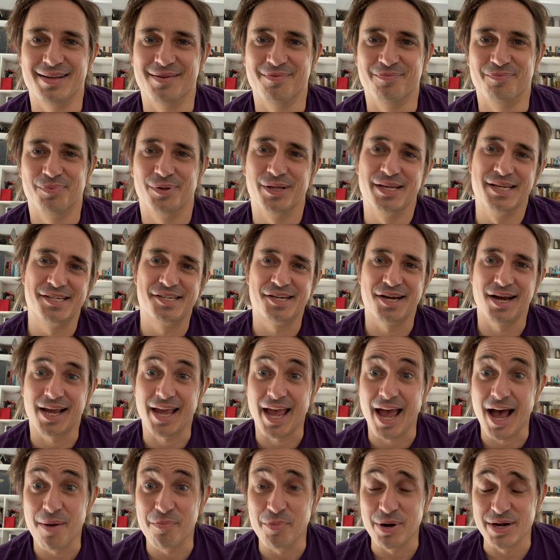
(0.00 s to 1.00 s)
please check
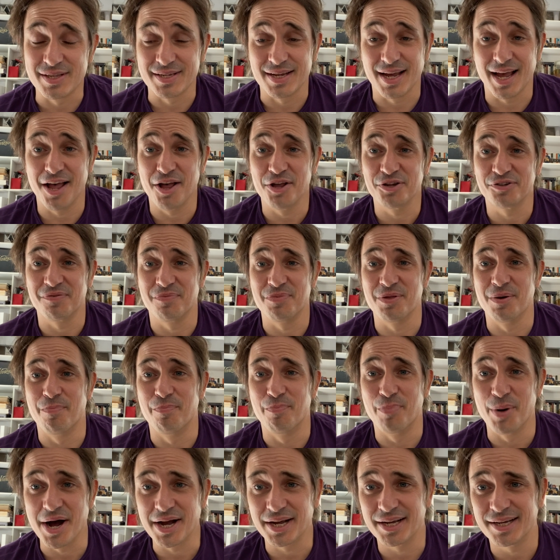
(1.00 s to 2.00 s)
out my Tales from the
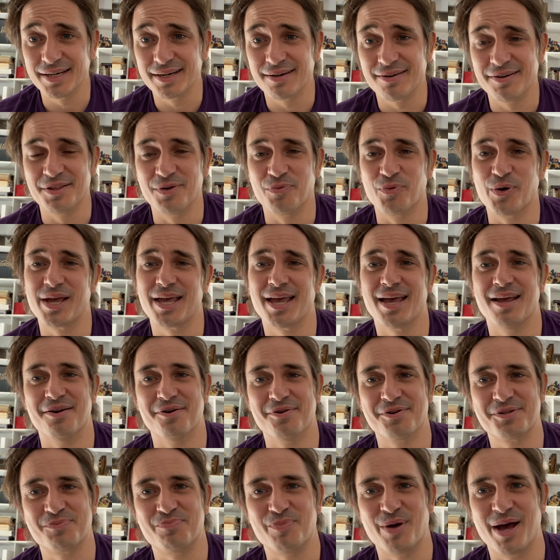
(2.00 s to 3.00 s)
Bunker and the Weekend
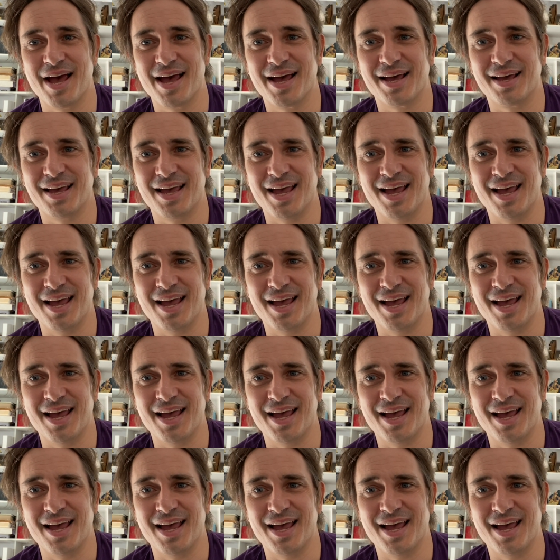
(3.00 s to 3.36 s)
Ozmag.